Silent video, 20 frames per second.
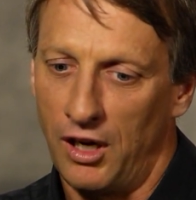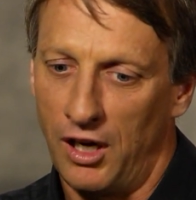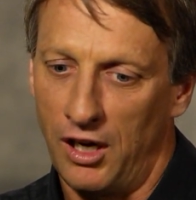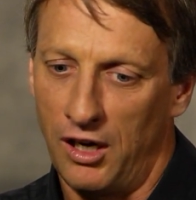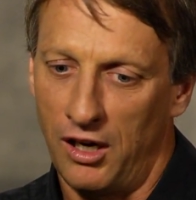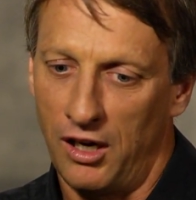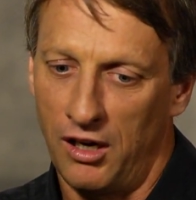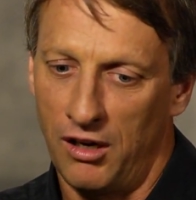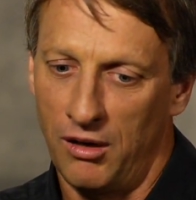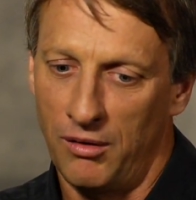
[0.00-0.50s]

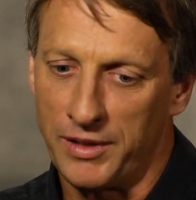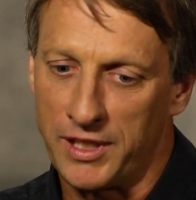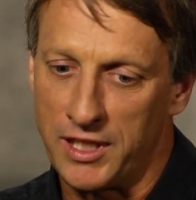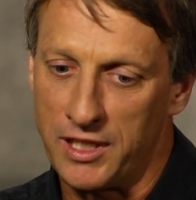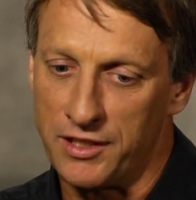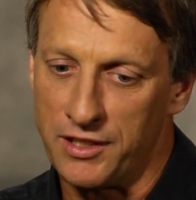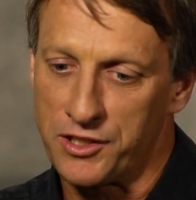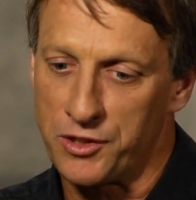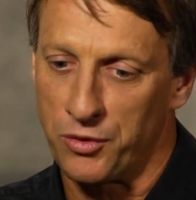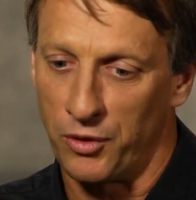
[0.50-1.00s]
Um,
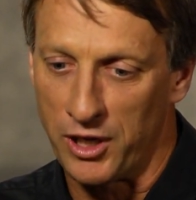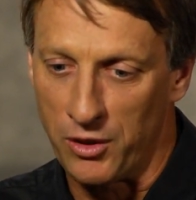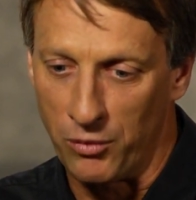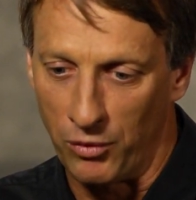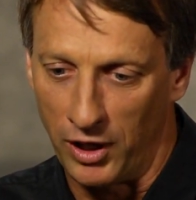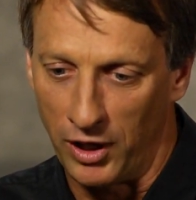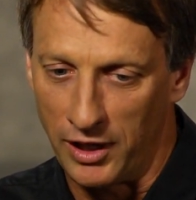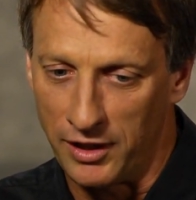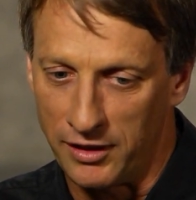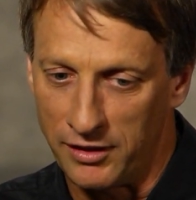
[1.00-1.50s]
he's
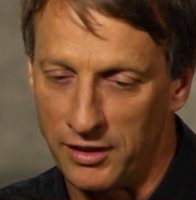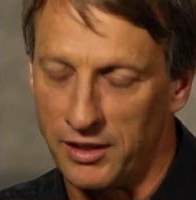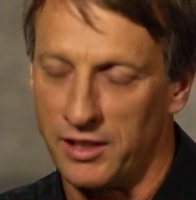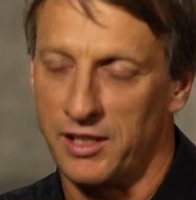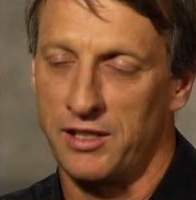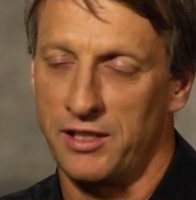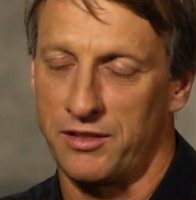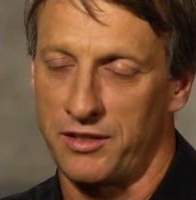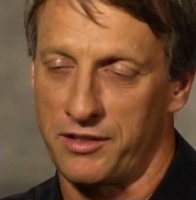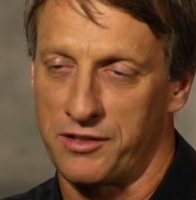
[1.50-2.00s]
21.
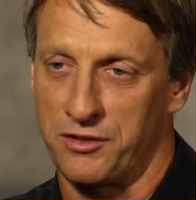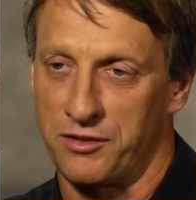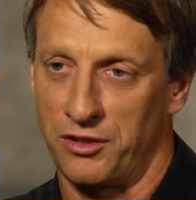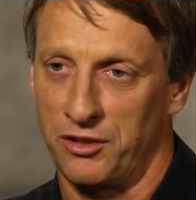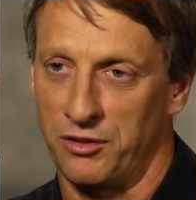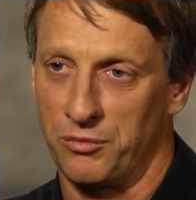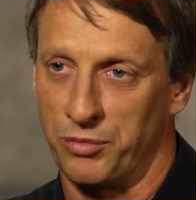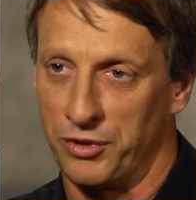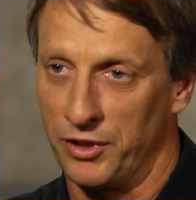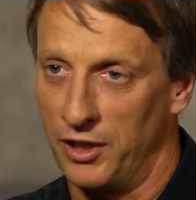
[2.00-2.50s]
He just
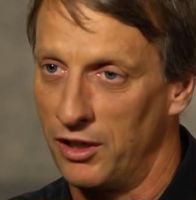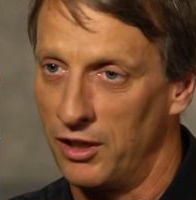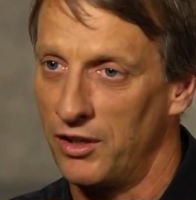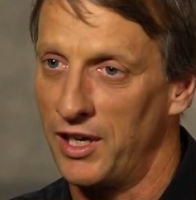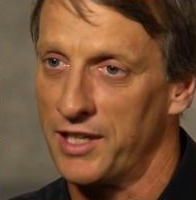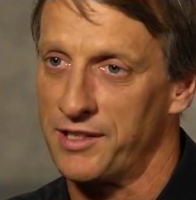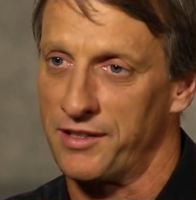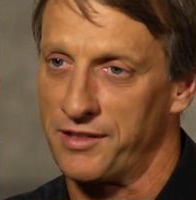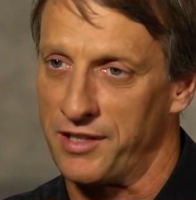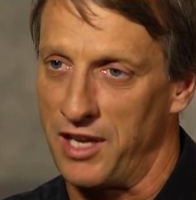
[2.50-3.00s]
turned pro
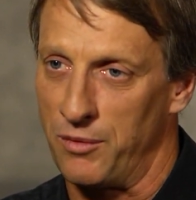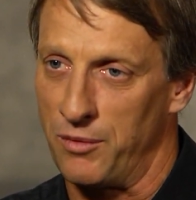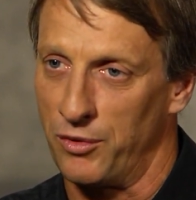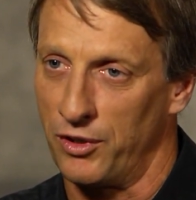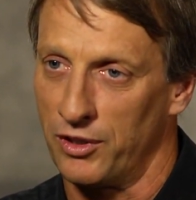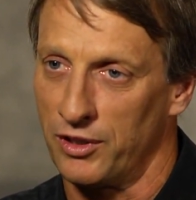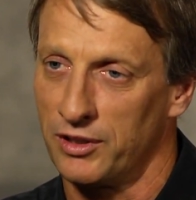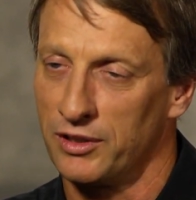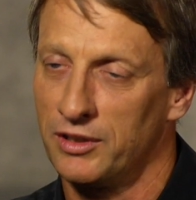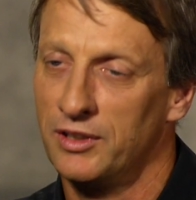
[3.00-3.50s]
as a
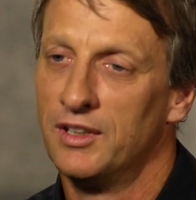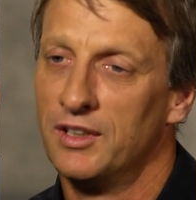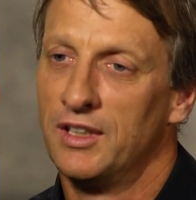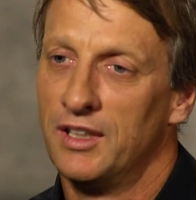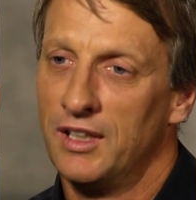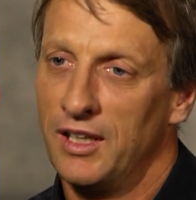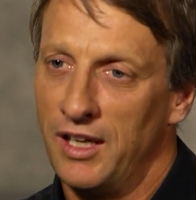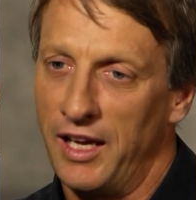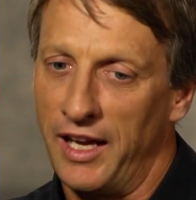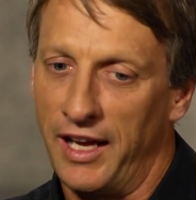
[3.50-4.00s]
skateboarder
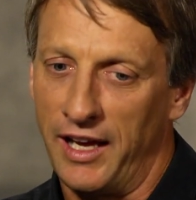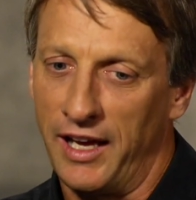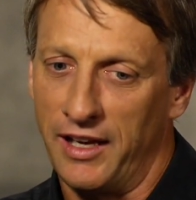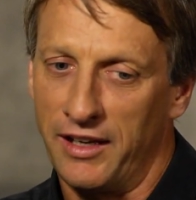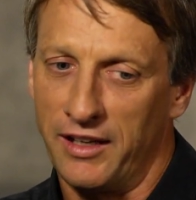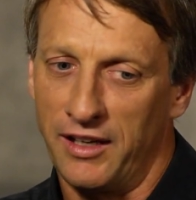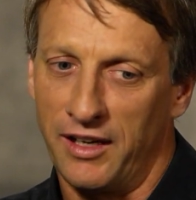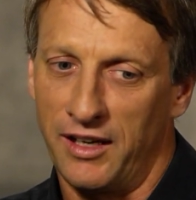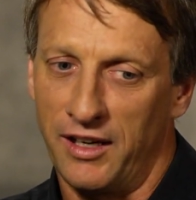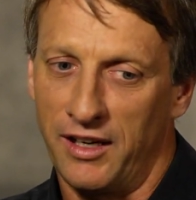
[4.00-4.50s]

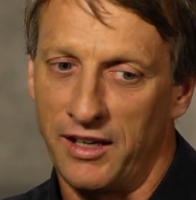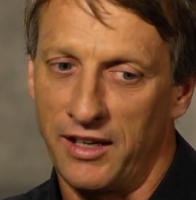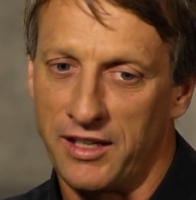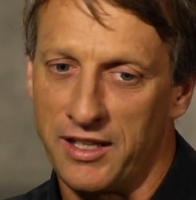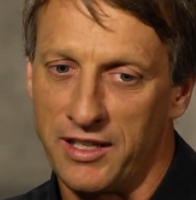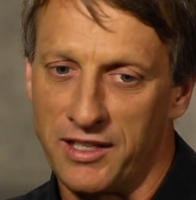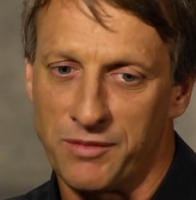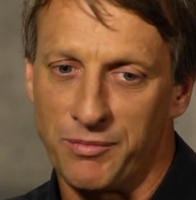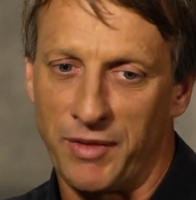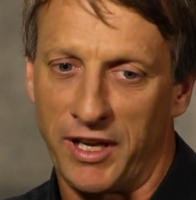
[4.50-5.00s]
and uh,
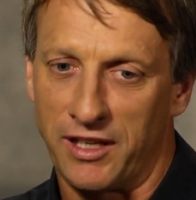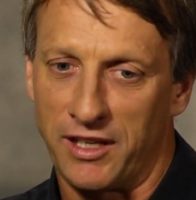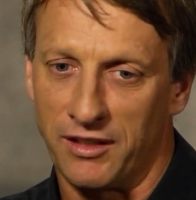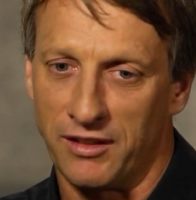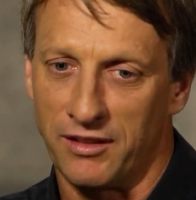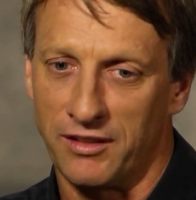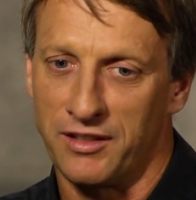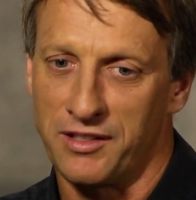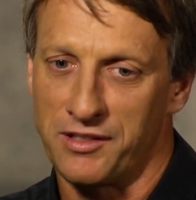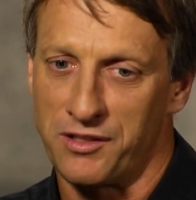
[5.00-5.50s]
he's
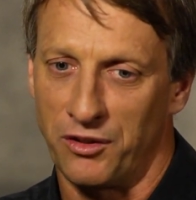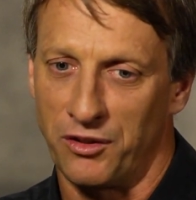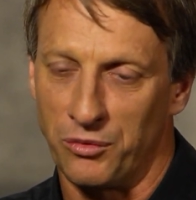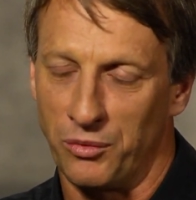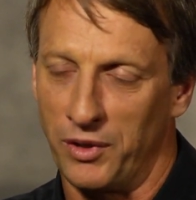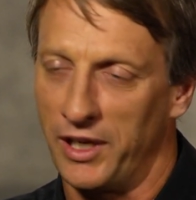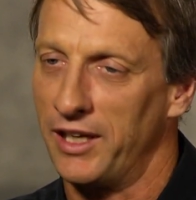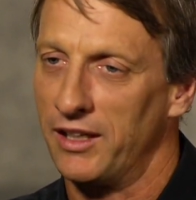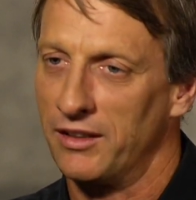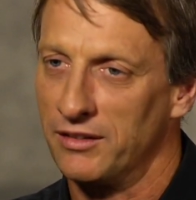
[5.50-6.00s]
making his own
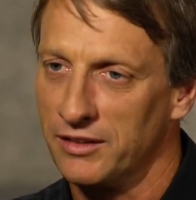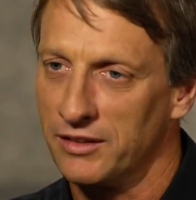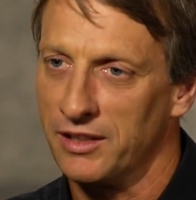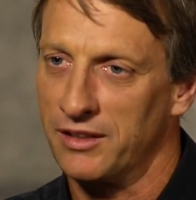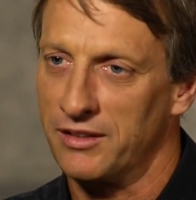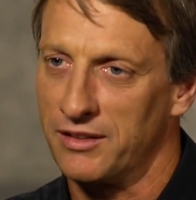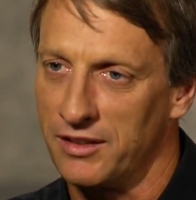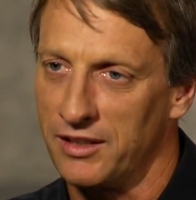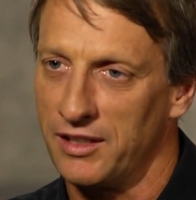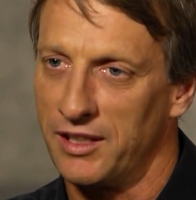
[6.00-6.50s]
way. He,
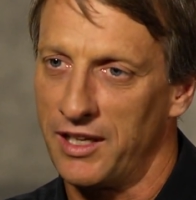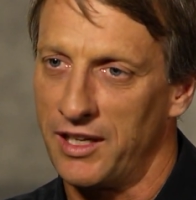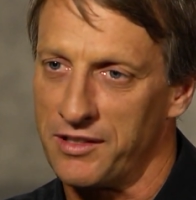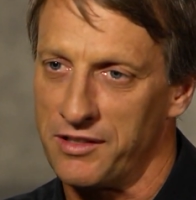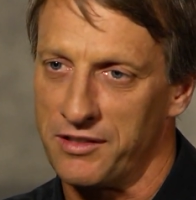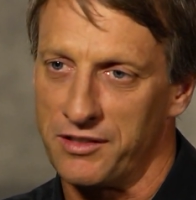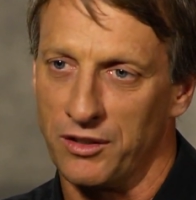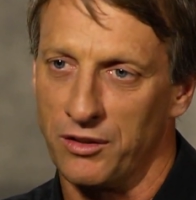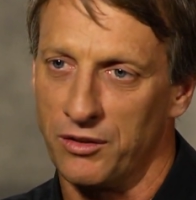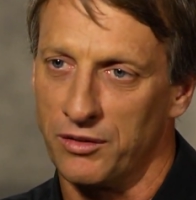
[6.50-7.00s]
he has
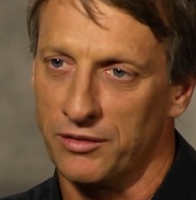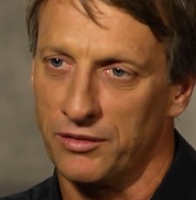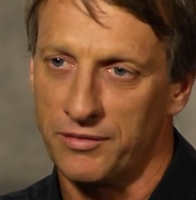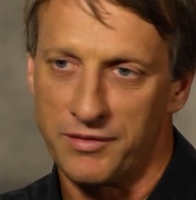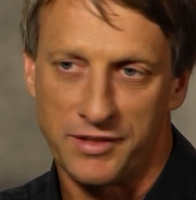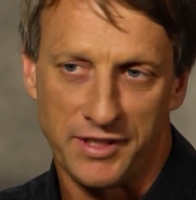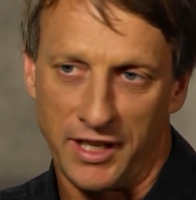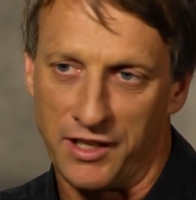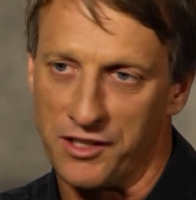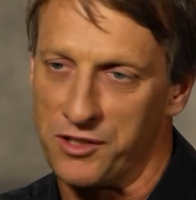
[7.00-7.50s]
his own
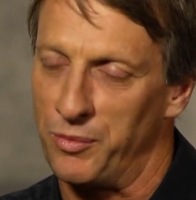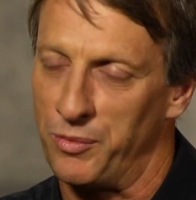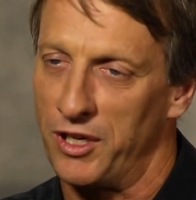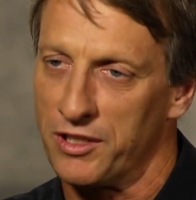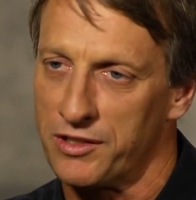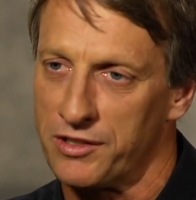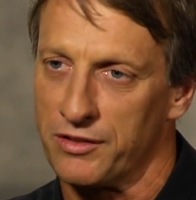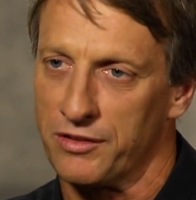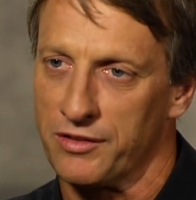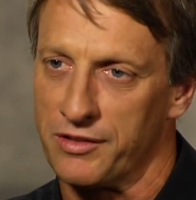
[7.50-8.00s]
set of
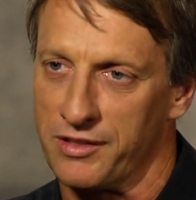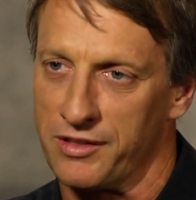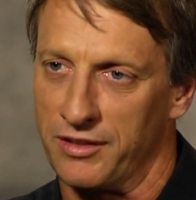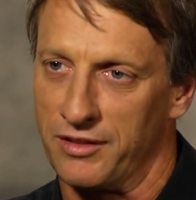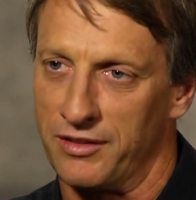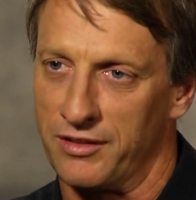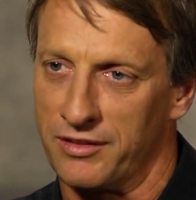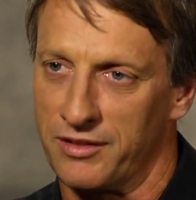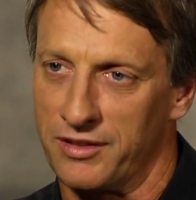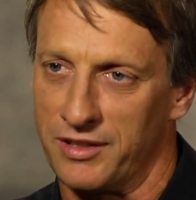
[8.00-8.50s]
sponsors,
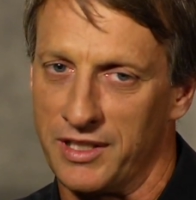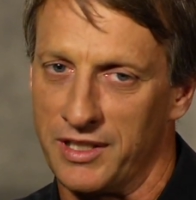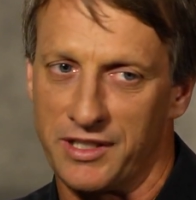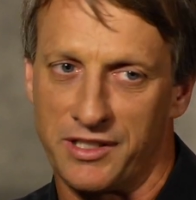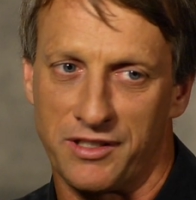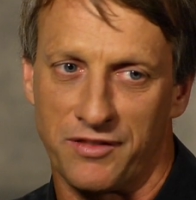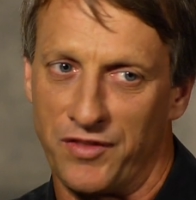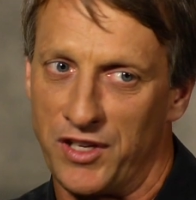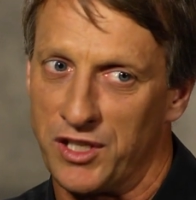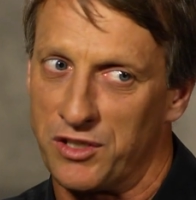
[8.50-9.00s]
and
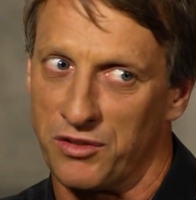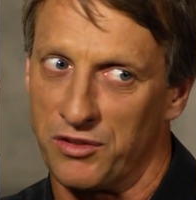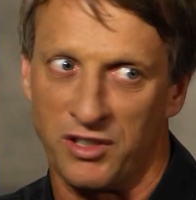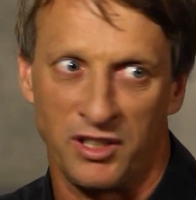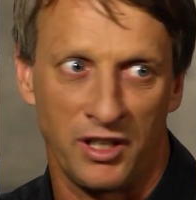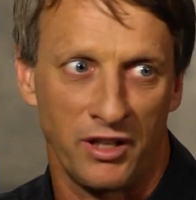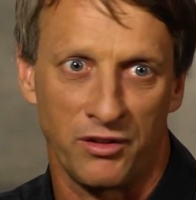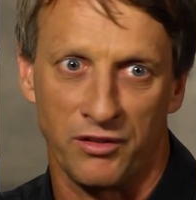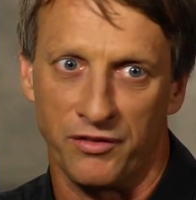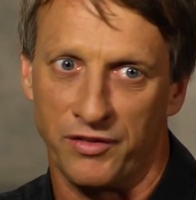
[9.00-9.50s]
he's featured
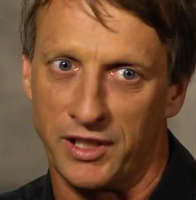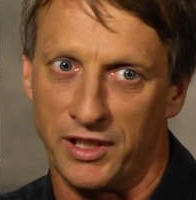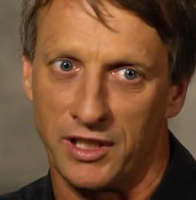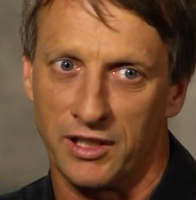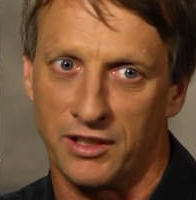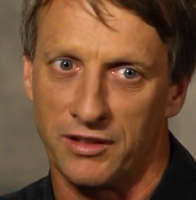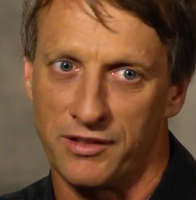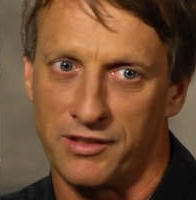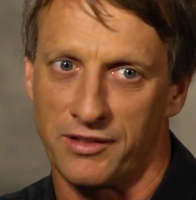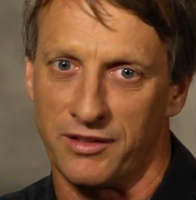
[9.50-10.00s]
in other
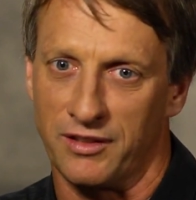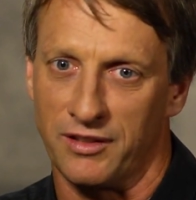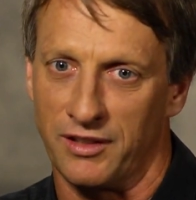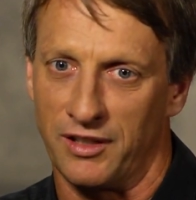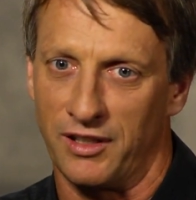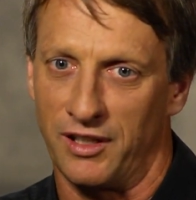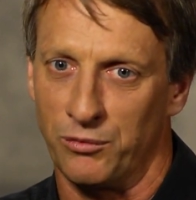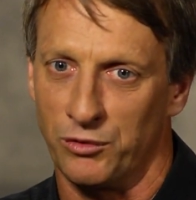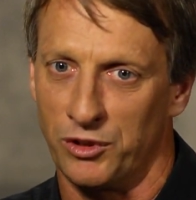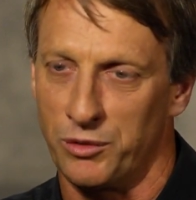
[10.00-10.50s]
videos, and
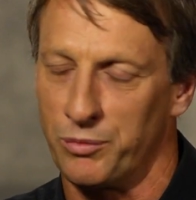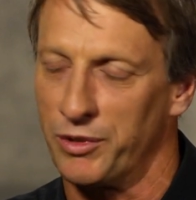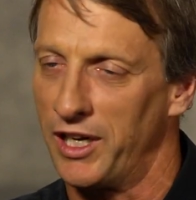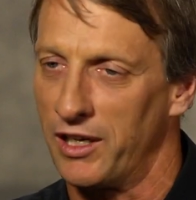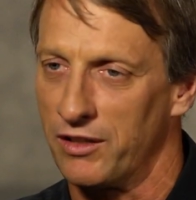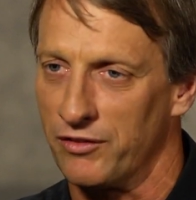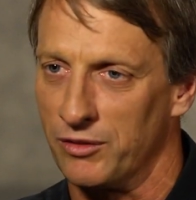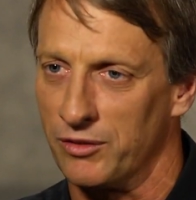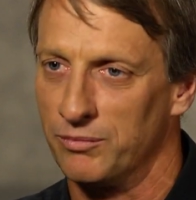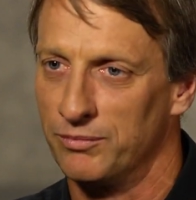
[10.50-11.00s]
uh, I'm really
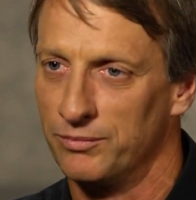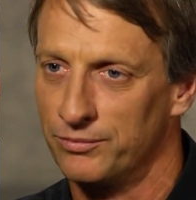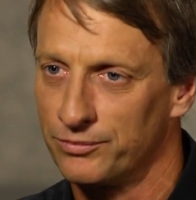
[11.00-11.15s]
proud of him.